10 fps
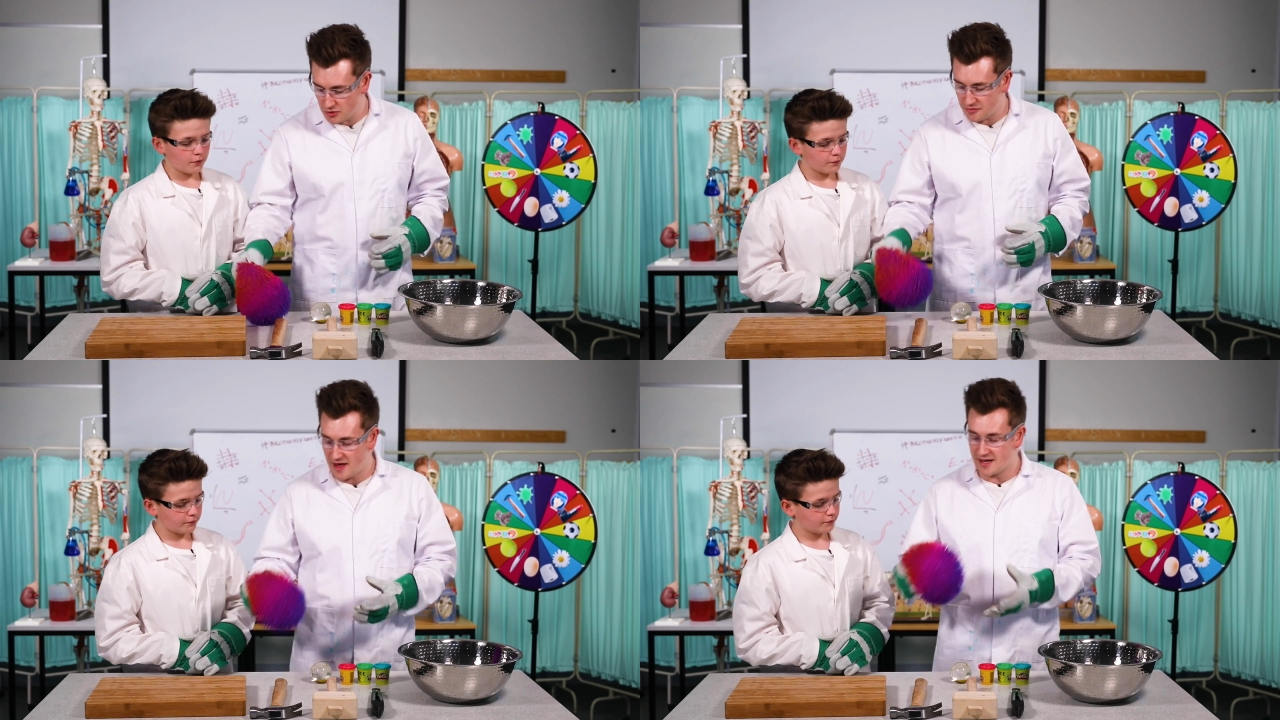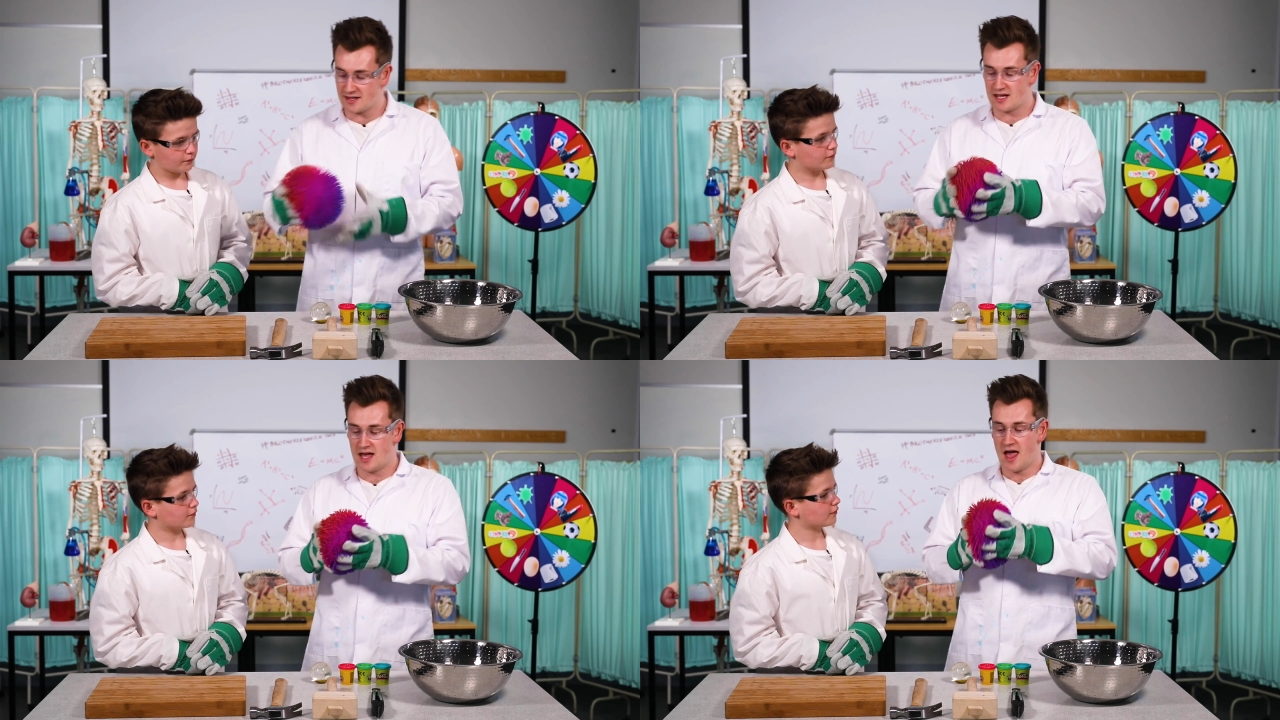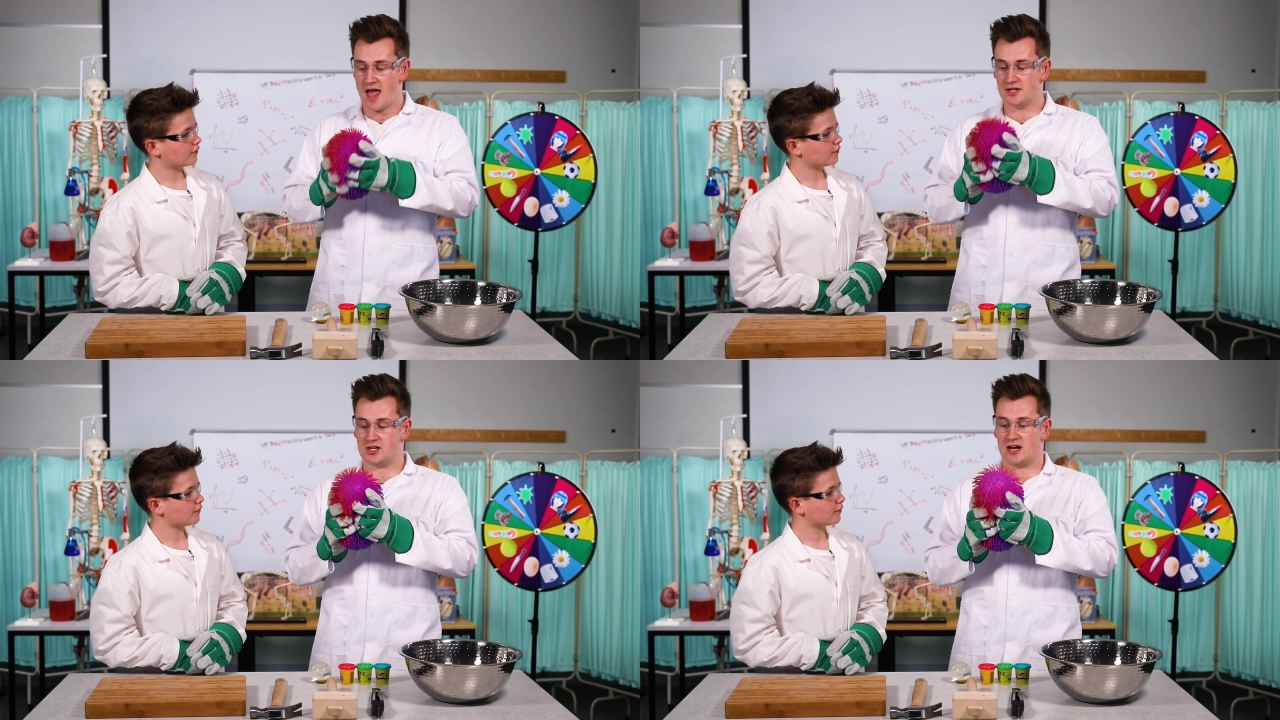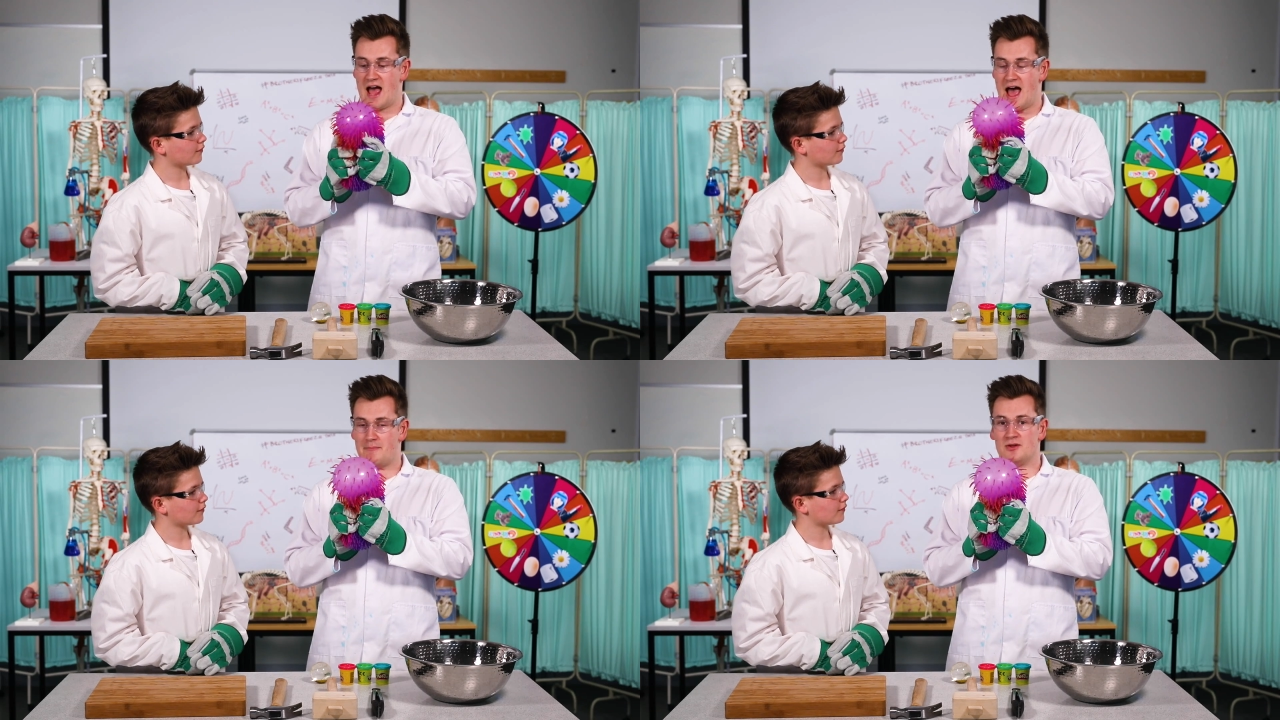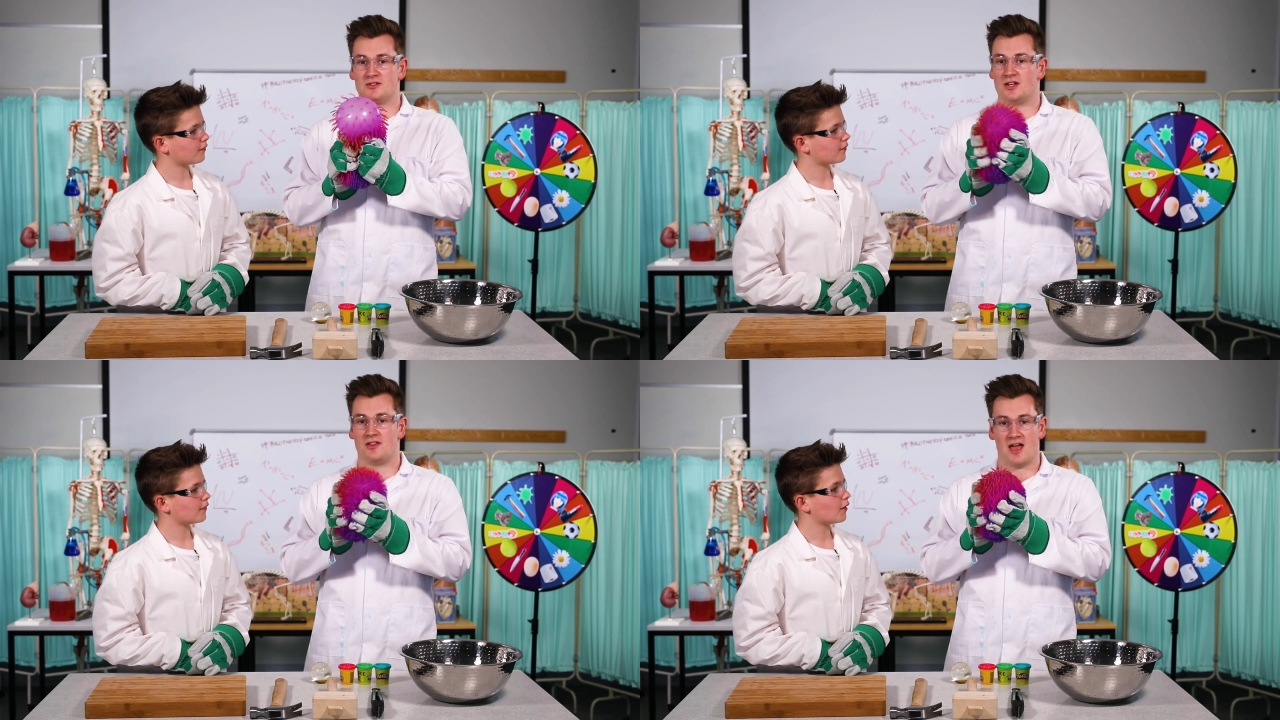Speaker 1: do you think is going to
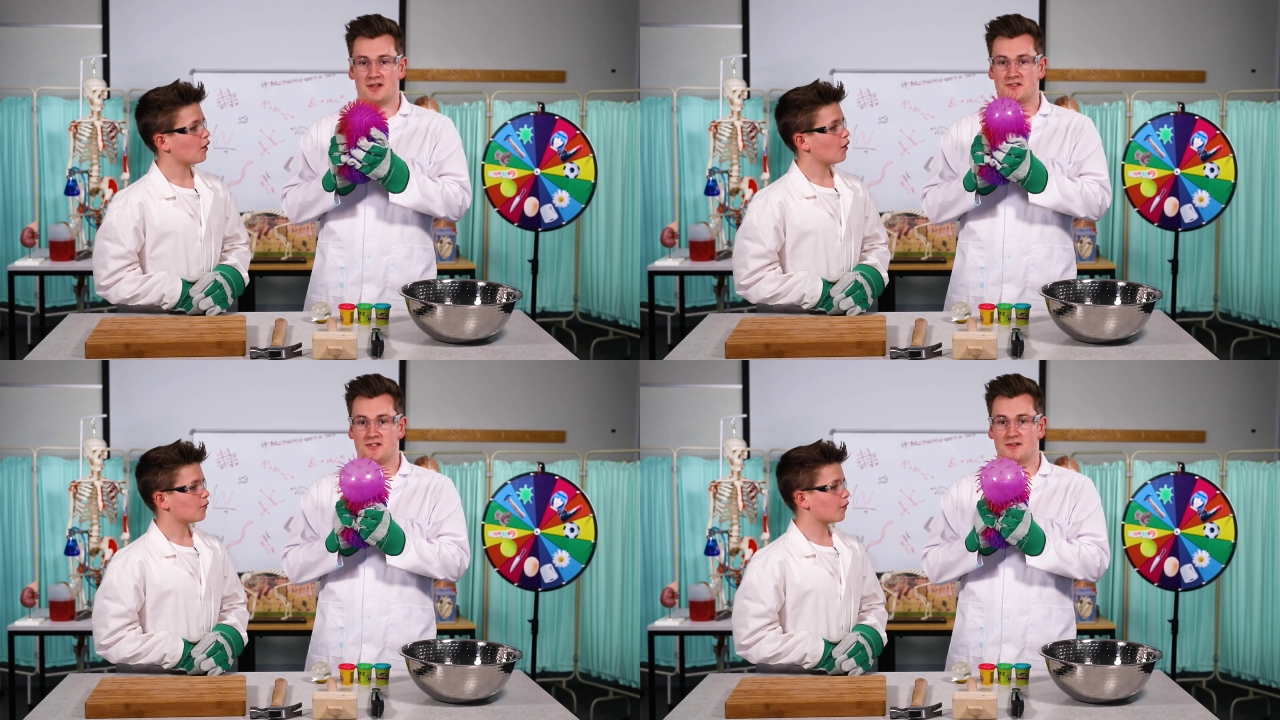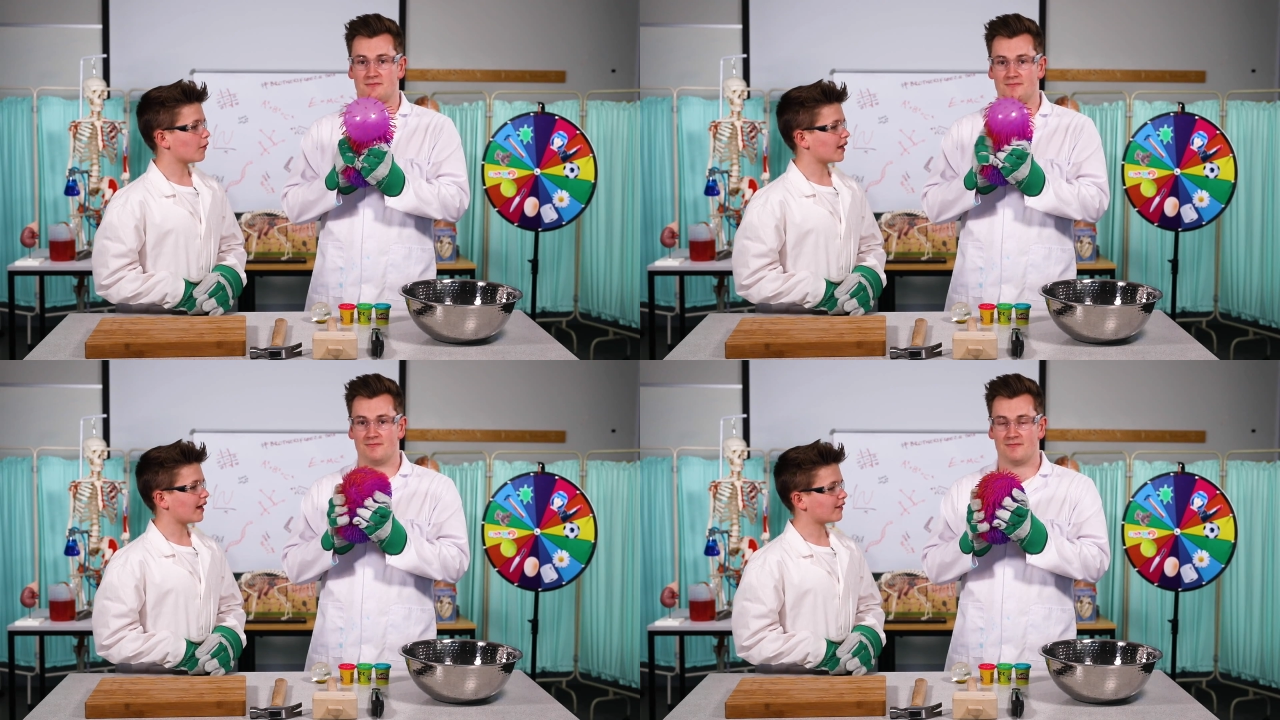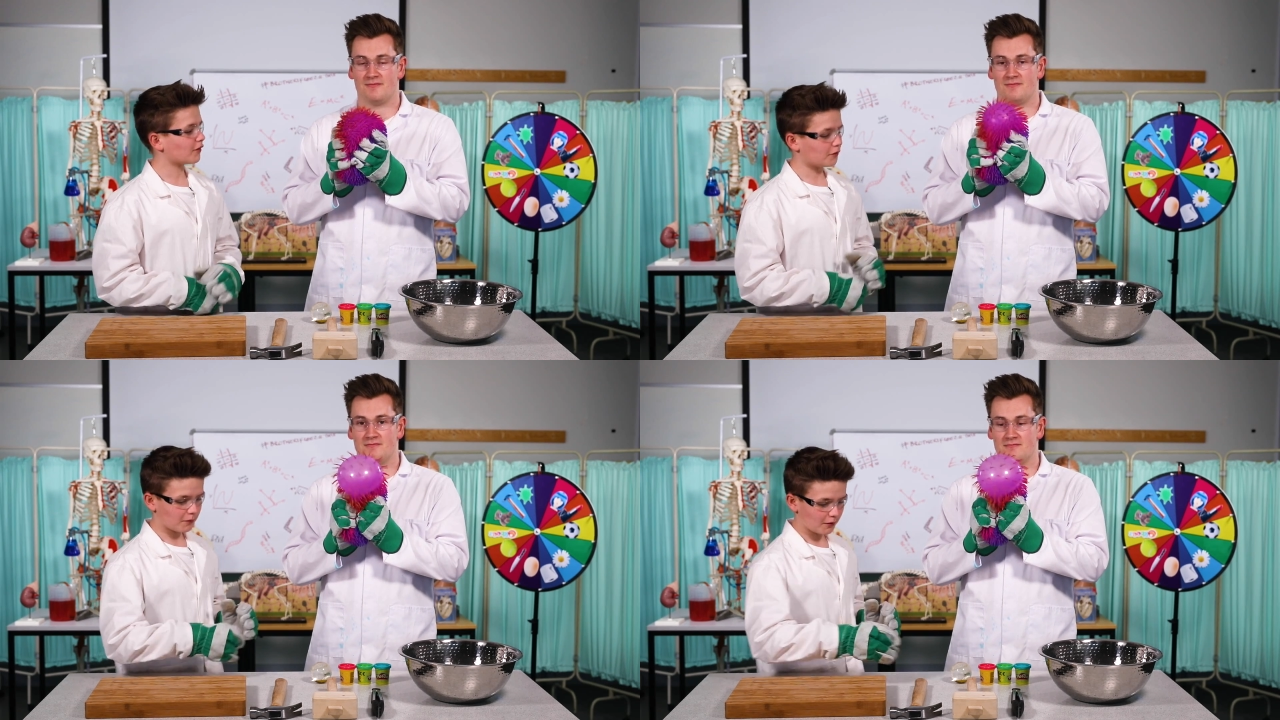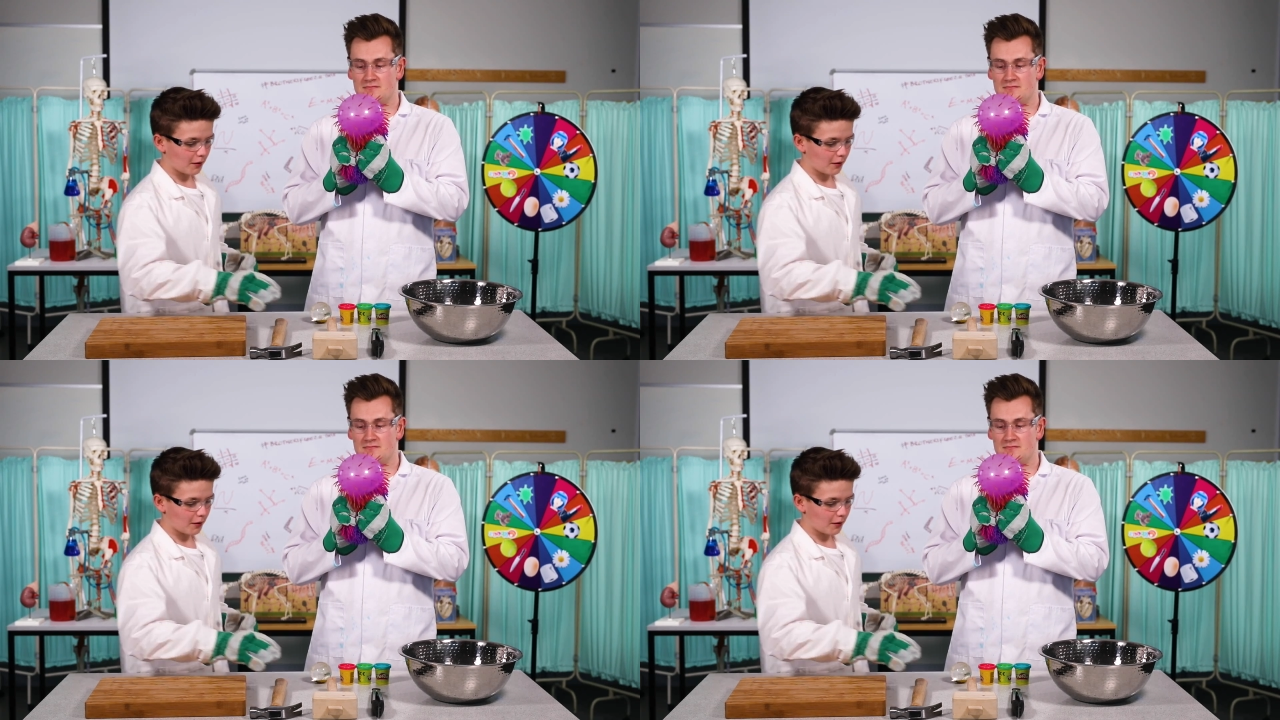happen to this?
Speaker 2: Well, when I hit it with my